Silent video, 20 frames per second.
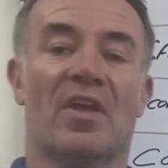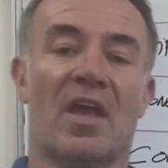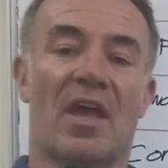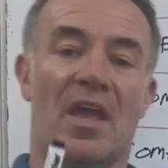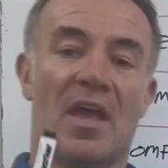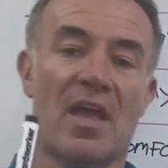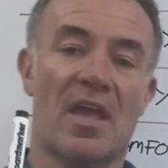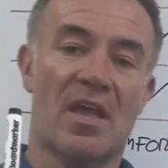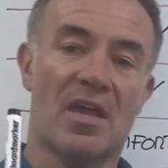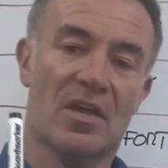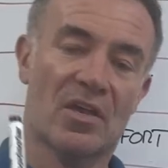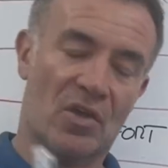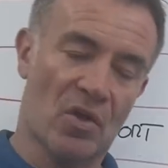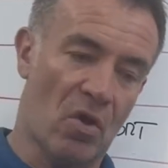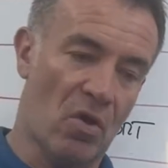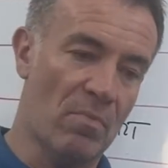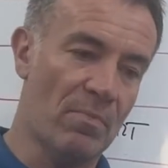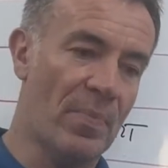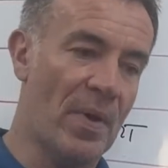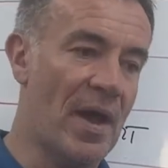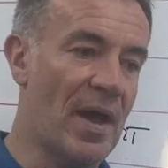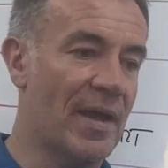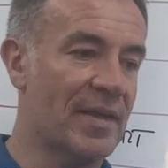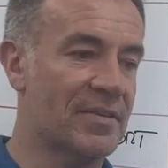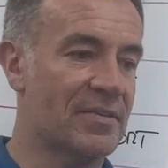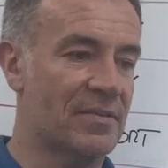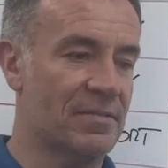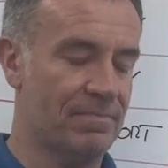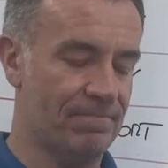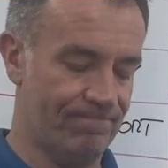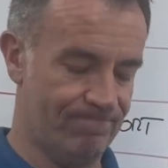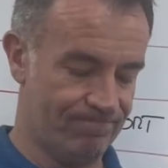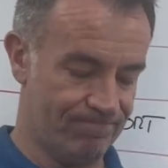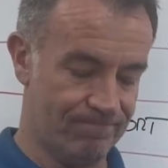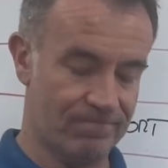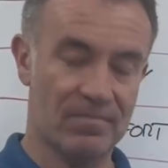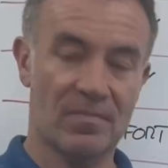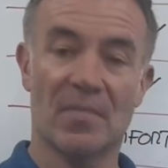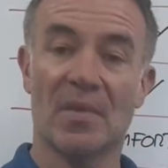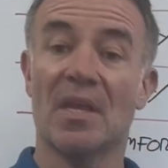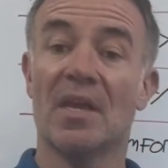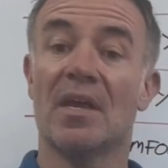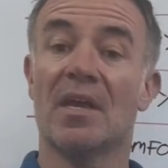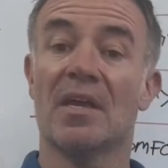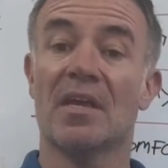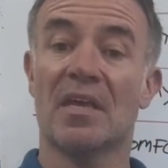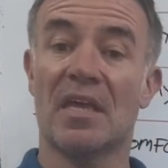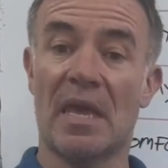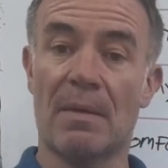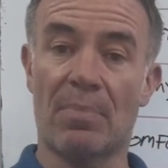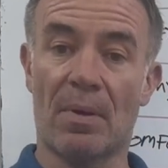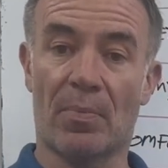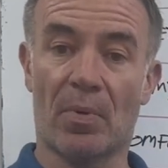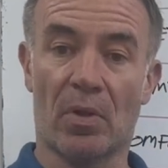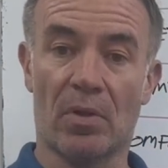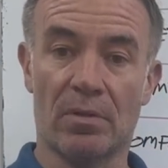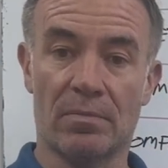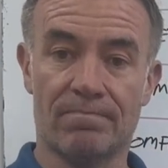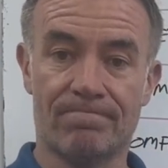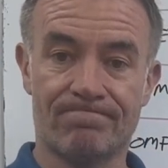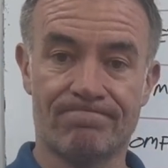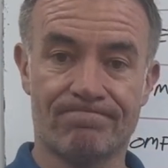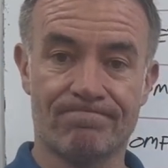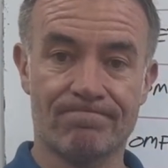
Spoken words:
a compact, capable,